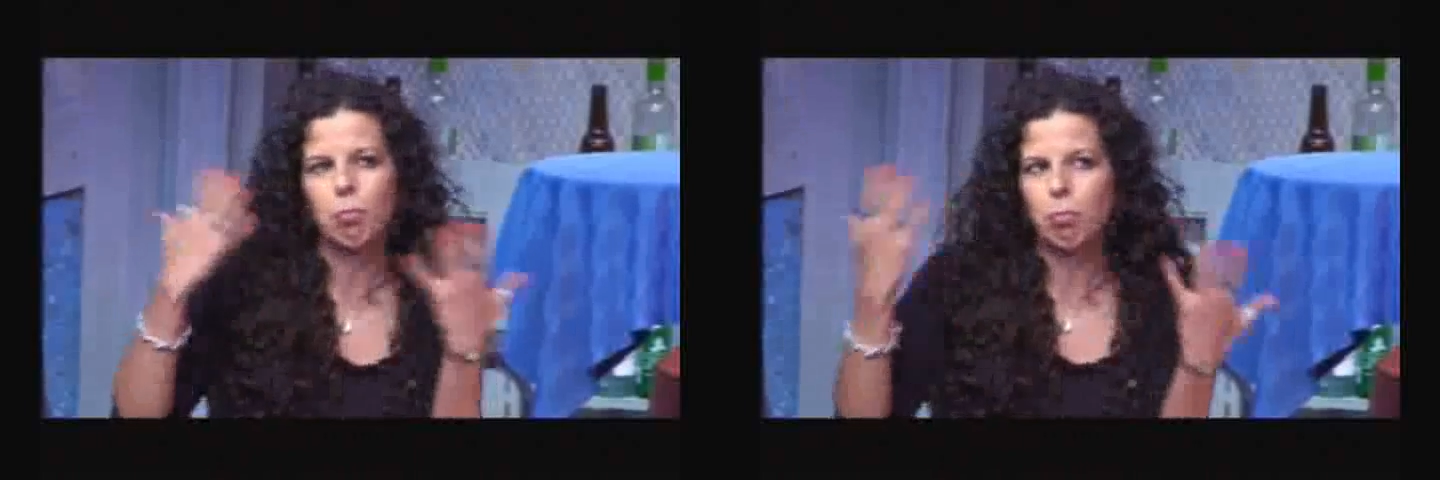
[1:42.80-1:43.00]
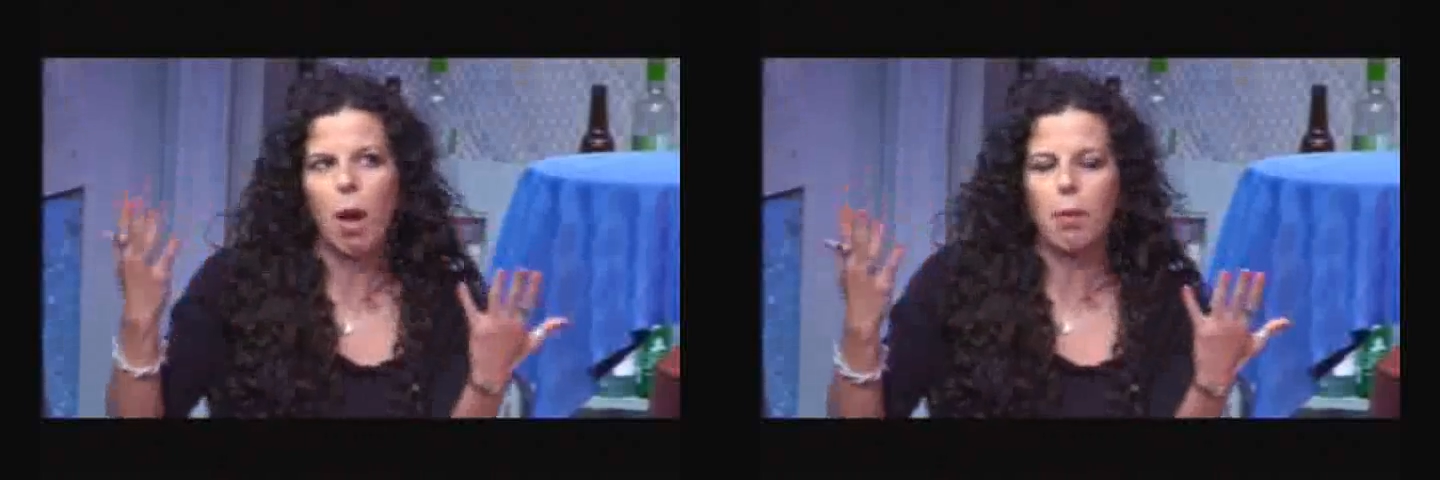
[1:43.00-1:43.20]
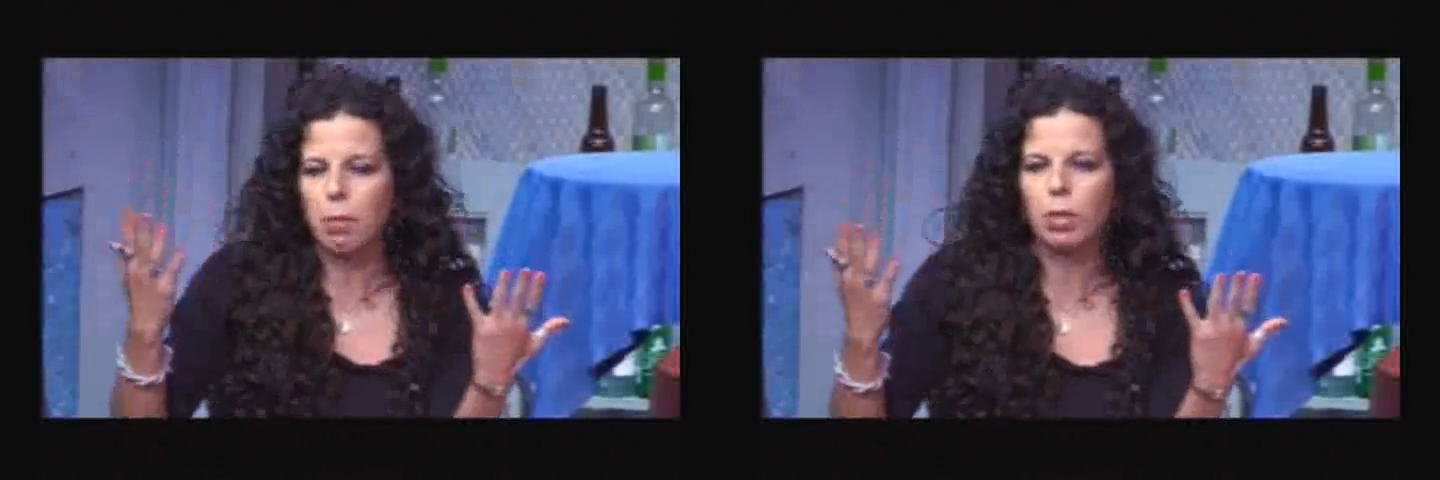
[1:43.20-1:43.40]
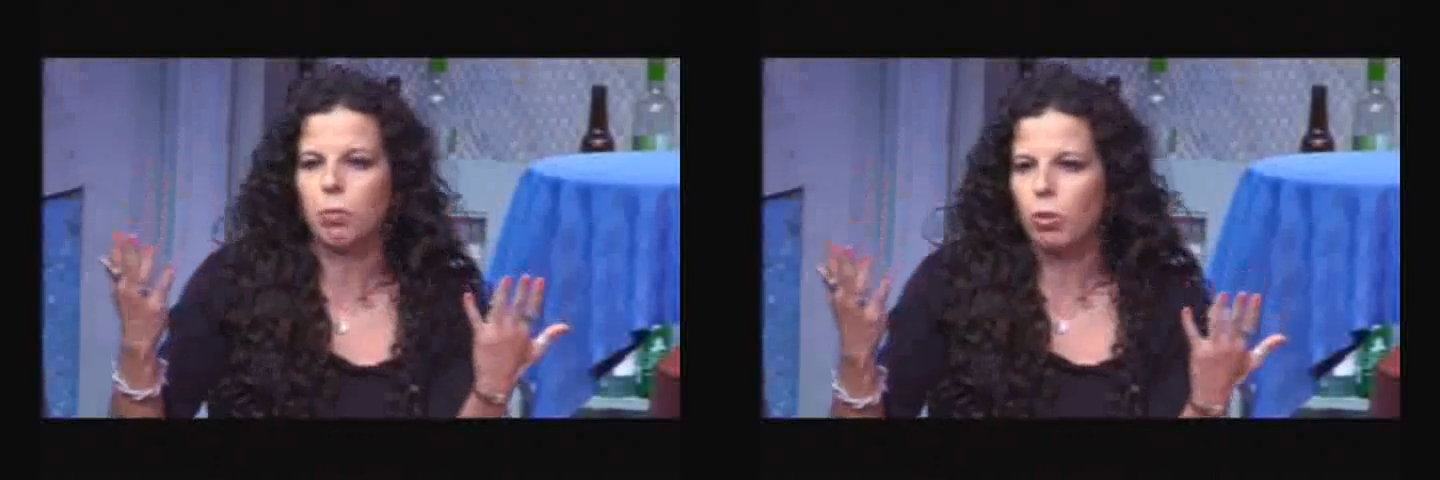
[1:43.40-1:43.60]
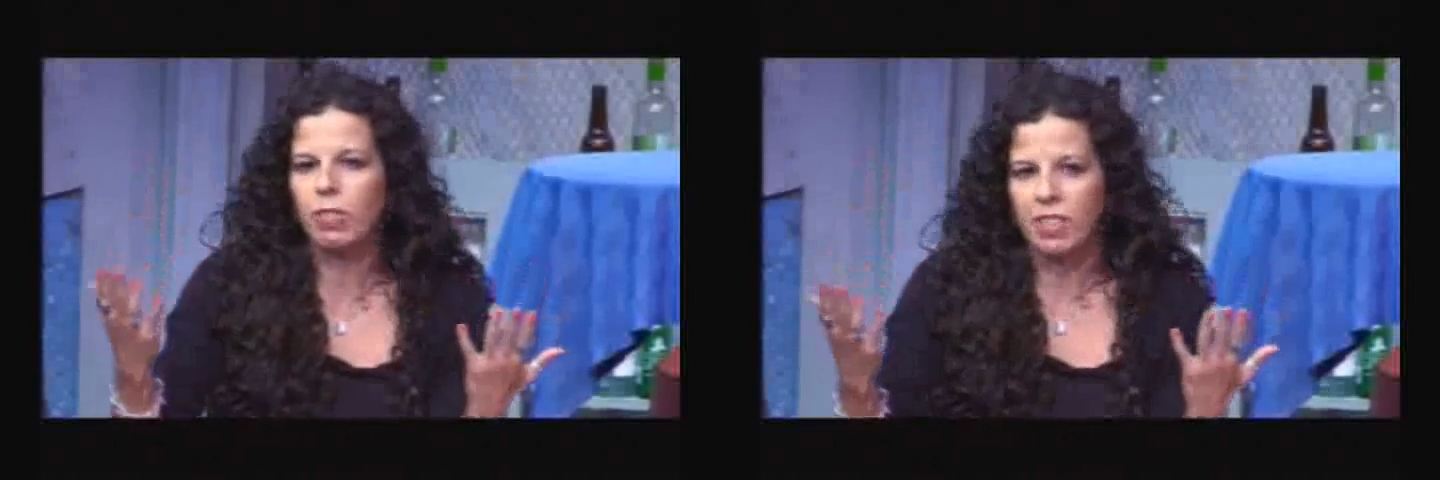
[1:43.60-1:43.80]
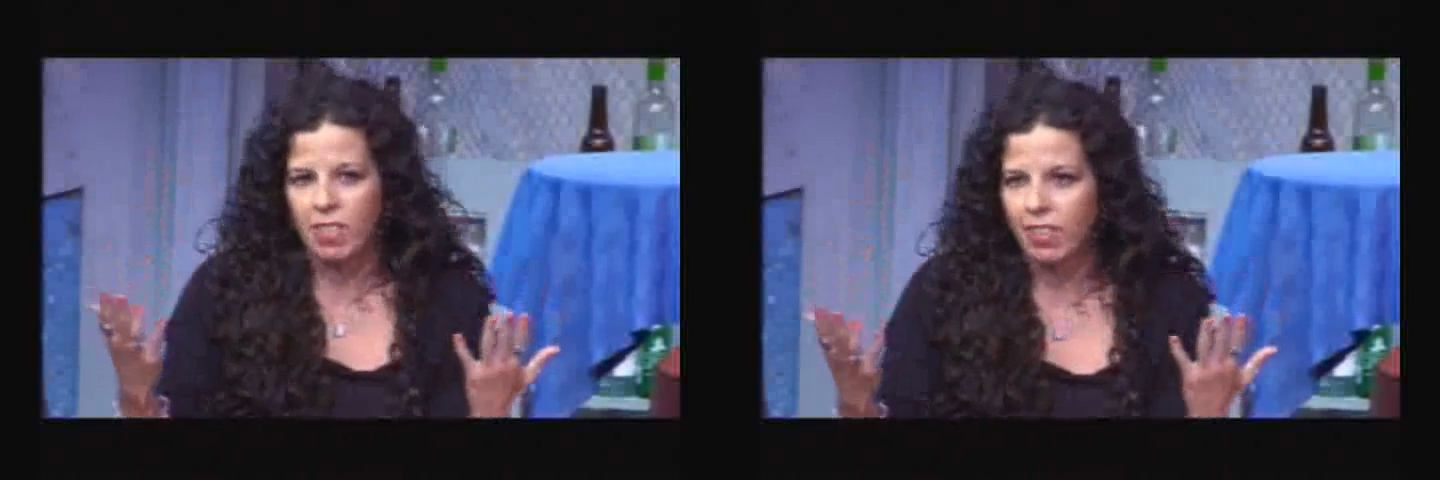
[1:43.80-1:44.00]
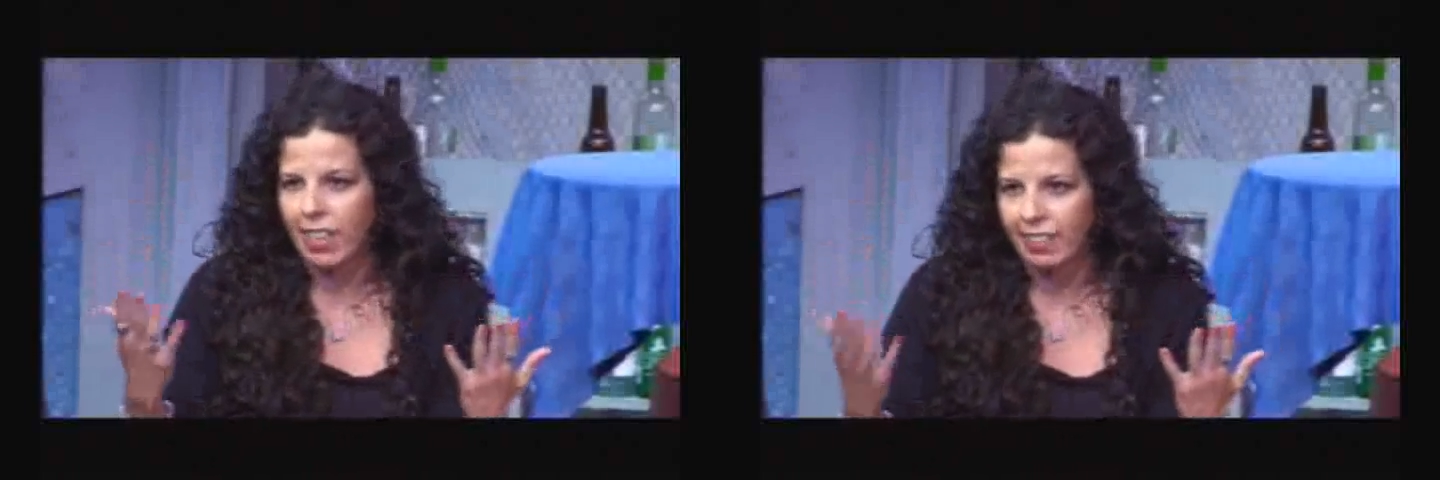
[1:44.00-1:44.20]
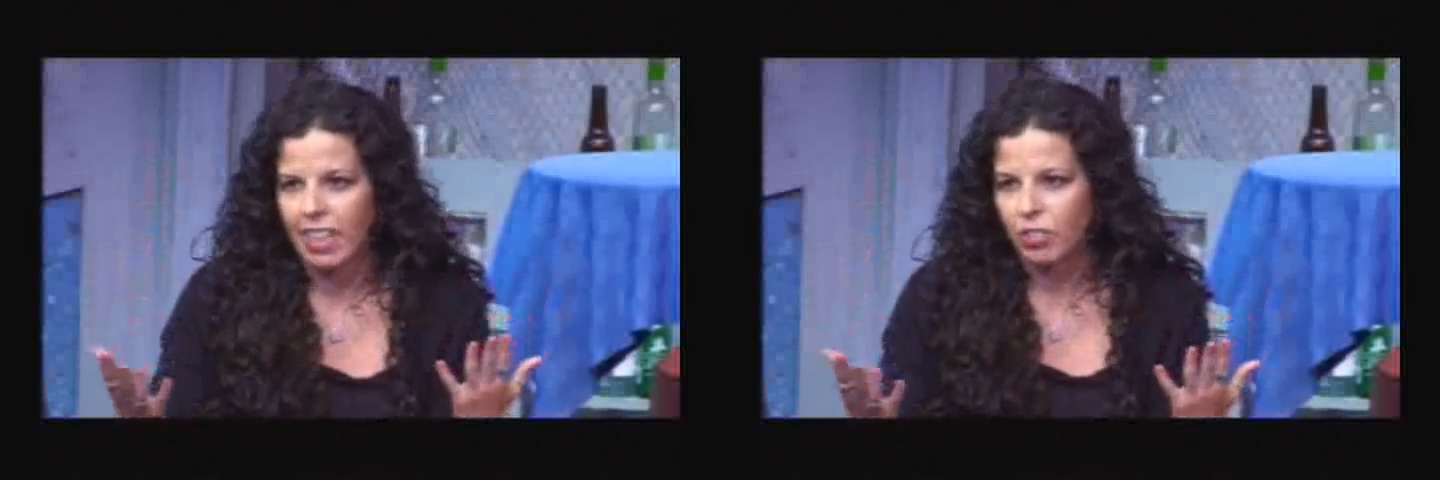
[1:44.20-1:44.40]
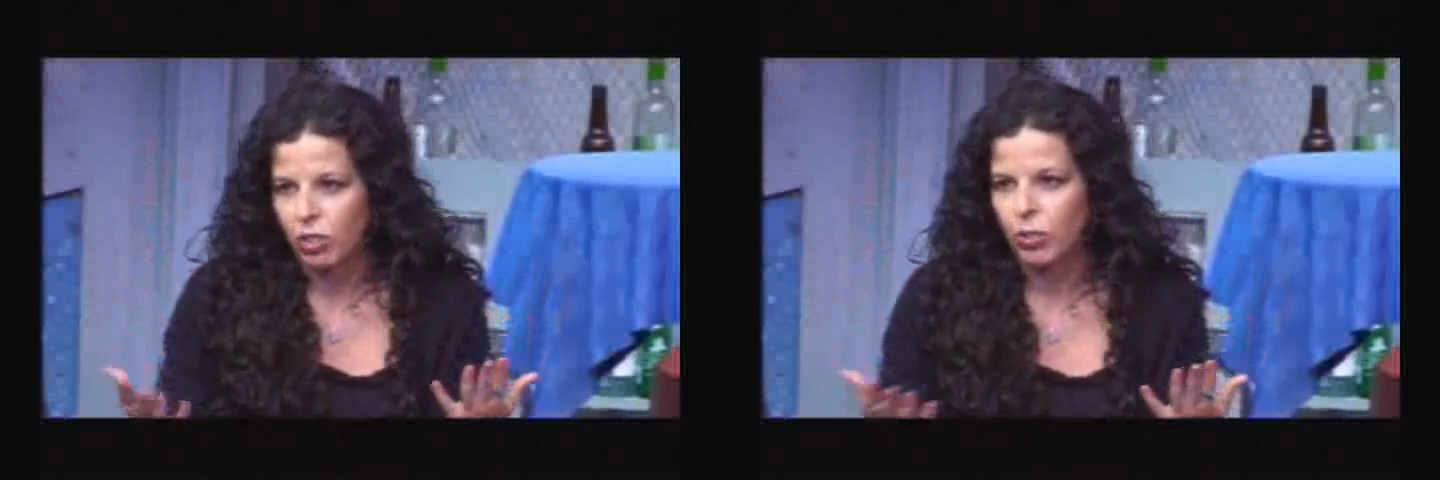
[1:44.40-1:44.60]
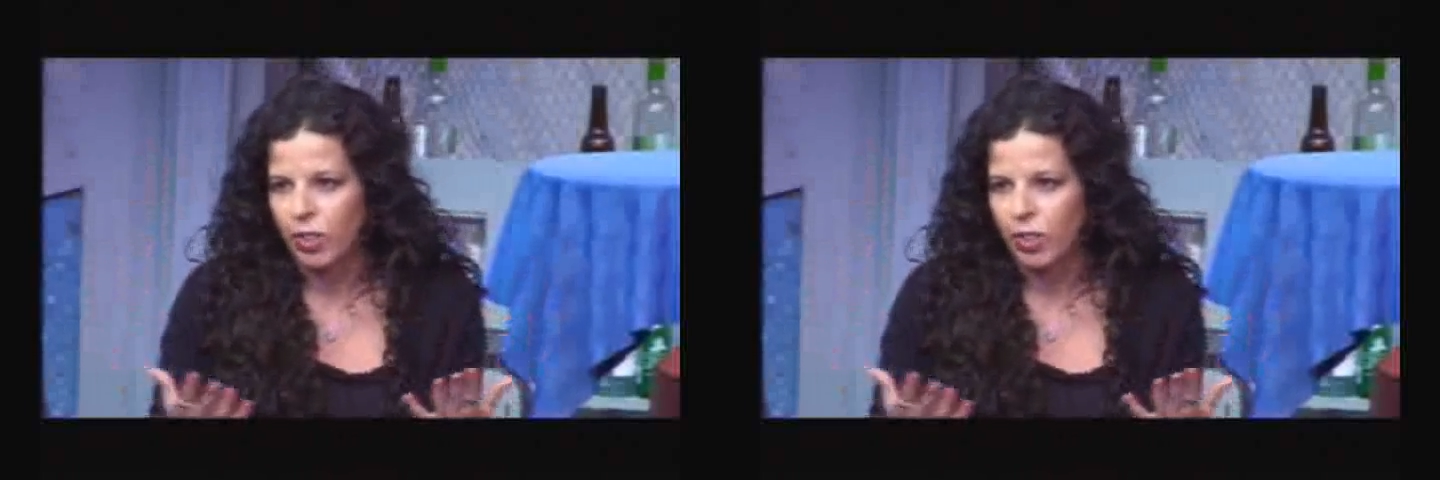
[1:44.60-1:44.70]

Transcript: popular movies are like that too.